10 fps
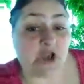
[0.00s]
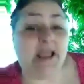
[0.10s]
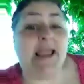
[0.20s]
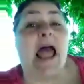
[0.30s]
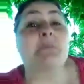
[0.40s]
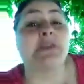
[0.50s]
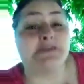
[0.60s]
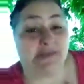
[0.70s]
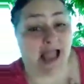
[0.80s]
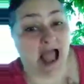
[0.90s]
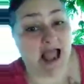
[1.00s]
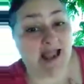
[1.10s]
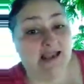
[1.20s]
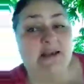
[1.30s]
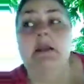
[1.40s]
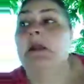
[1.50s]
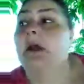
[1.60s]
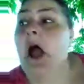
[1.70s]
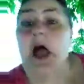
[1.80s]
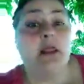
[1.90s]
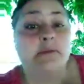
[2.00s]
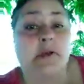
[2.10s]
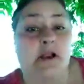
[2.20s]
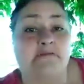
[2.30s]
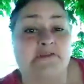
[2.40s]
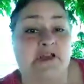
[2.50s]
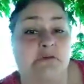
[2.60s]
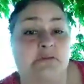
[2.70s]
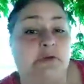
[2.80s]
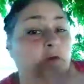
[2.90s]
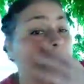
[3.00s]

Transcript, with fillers: okay, believe me, I I like my comfort zone.